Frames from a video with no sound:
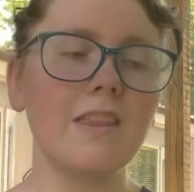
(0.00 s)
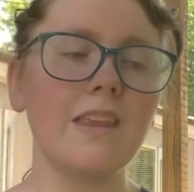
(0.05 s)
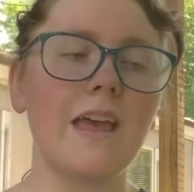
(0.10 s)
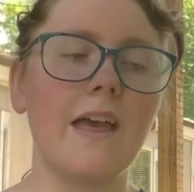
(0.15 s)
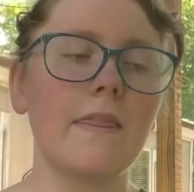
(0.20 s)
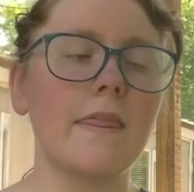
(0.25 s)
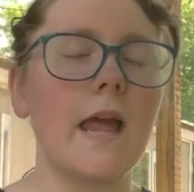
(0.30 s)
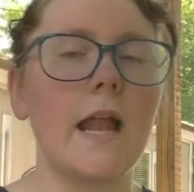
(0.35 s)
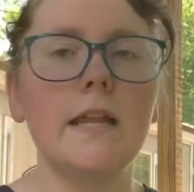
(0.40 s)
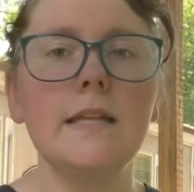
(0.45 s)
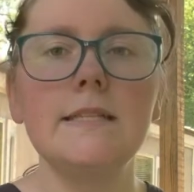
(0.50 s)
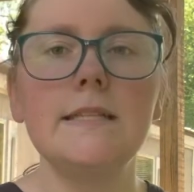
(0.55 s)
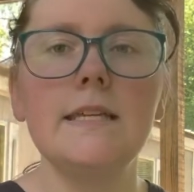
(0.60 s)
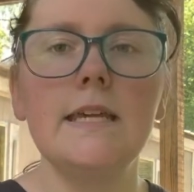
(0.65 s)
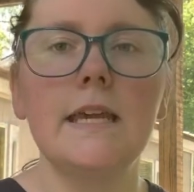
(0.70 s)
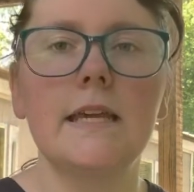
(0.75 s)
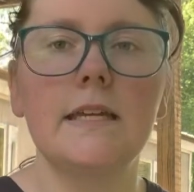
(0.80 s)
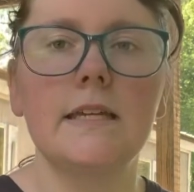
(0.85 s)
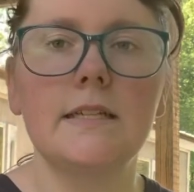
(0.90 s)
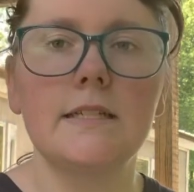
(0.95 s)
and that is the
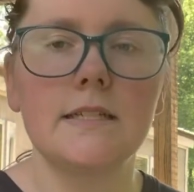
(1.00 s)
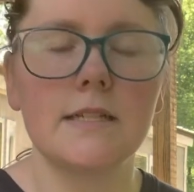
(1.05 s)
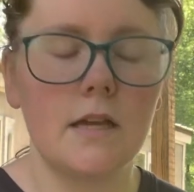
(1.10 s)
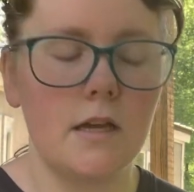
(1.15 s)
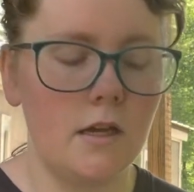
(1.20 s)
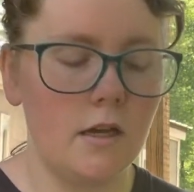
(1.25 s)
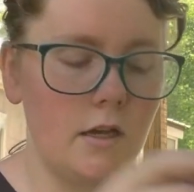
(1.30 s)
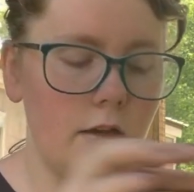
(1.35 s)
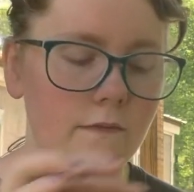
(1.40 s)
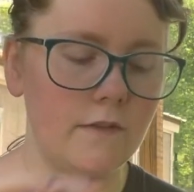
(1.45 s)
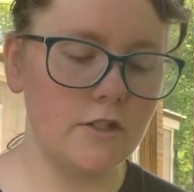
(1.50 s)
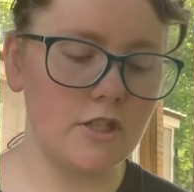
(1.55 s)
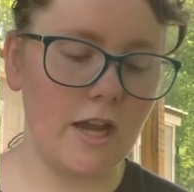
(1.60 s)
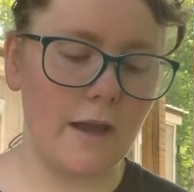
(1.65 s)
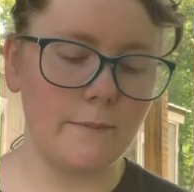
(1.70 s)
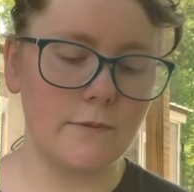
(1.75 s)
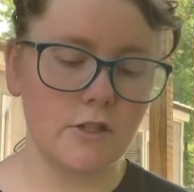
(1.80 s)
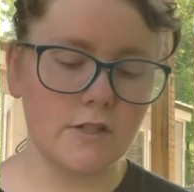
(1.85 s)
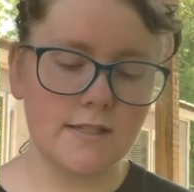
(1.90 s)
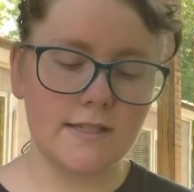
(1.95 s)
end of
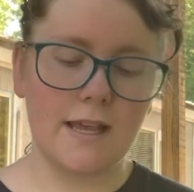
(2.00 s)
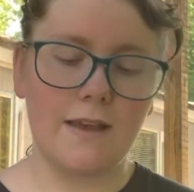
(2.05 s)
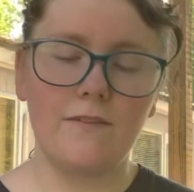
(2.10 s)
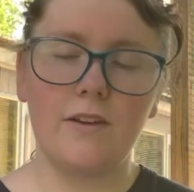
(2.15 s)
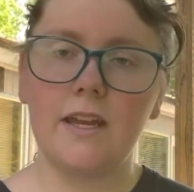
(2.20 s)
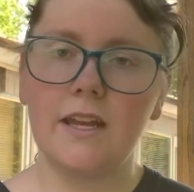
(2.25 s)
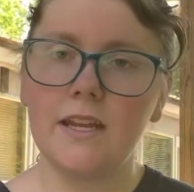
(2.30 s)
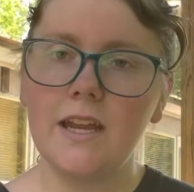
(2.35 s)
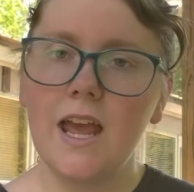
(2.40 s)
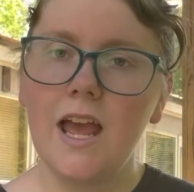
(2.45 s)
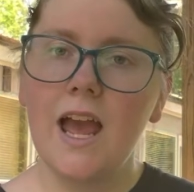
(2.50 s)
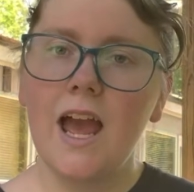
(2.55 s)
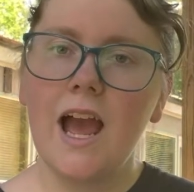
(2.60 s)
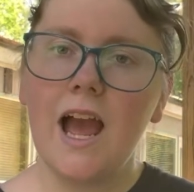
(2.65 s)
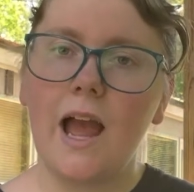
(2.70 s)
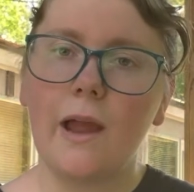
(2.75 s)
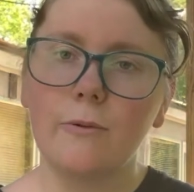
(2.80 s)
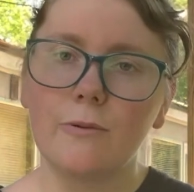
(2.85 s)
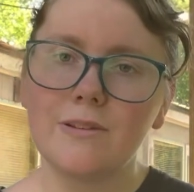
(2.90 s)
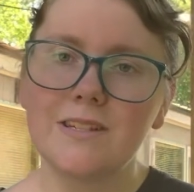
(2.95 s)
chapter 7.
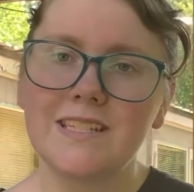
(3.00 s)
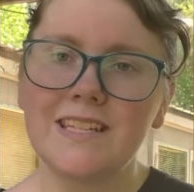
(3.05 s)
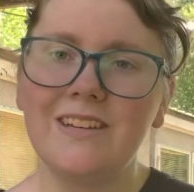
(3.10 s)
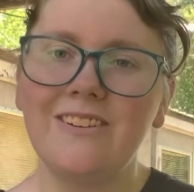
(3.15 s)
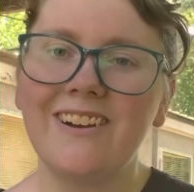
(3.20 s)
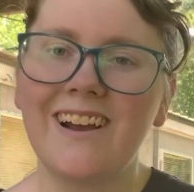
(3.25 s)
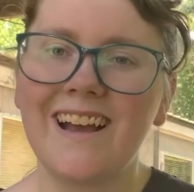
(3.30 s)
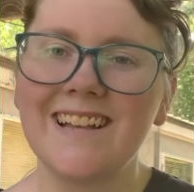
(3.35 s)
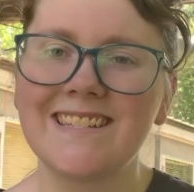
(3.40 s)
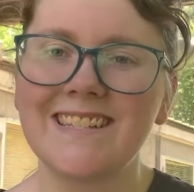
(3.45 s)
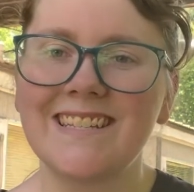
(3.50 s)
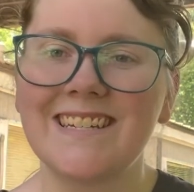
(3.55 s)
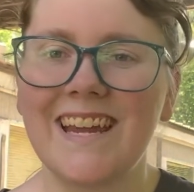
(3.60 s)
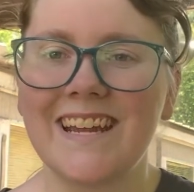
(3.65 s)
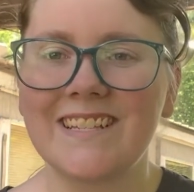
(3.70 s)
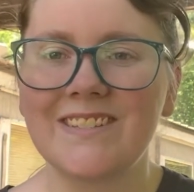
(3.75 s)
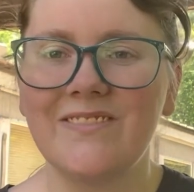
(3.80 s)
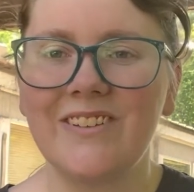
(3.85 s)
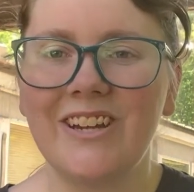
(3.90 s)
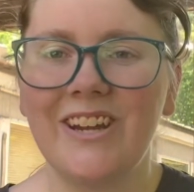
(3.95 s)
I will see you guys in the
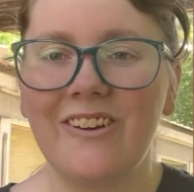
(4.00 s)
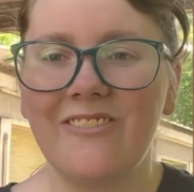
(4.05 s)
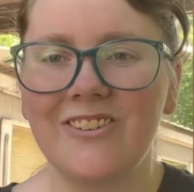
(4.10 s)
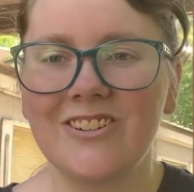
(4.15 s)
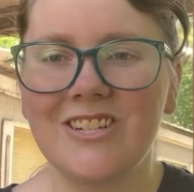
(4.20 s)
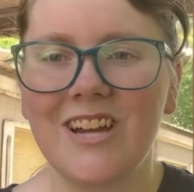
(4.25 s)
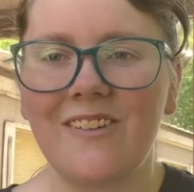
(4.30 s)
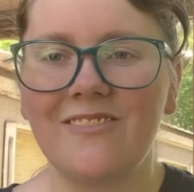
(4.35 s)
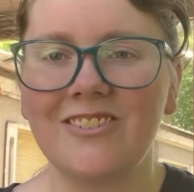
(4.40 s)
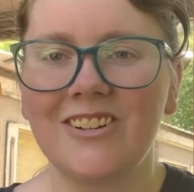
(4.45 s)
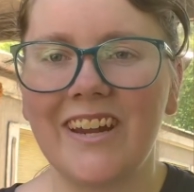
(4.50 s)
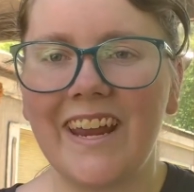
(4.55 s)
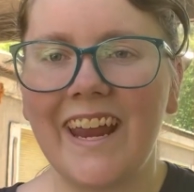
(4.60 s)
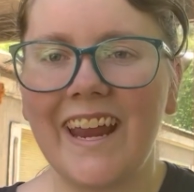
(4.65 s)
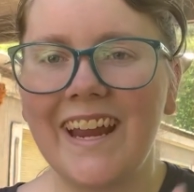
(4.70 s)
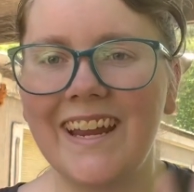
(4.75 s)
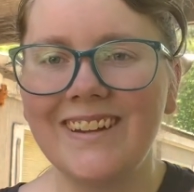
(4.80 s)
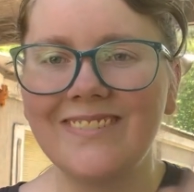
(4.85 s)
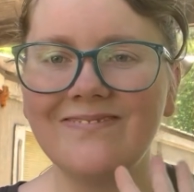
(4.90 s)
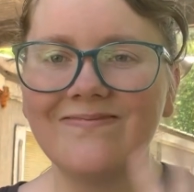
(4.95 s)
next video for chapter
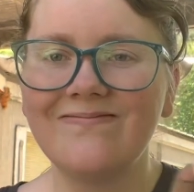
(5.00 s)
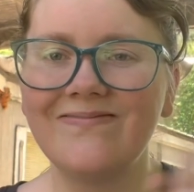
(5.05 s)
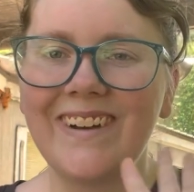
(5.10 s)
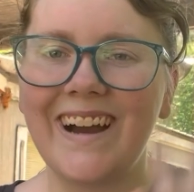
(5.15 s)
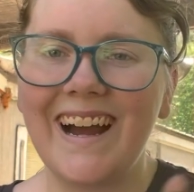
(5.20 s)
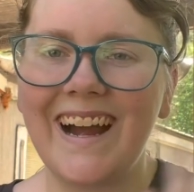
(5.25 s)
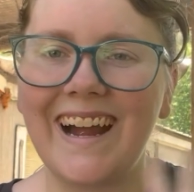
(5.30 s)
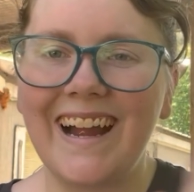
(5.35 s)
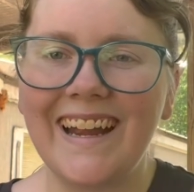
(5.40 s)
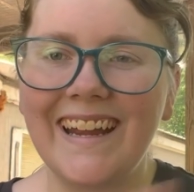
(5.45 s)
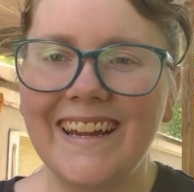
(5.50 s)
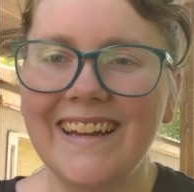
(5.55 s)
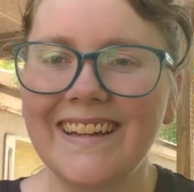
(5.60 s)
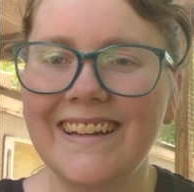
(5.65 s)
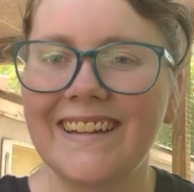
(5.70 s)
8. Bye.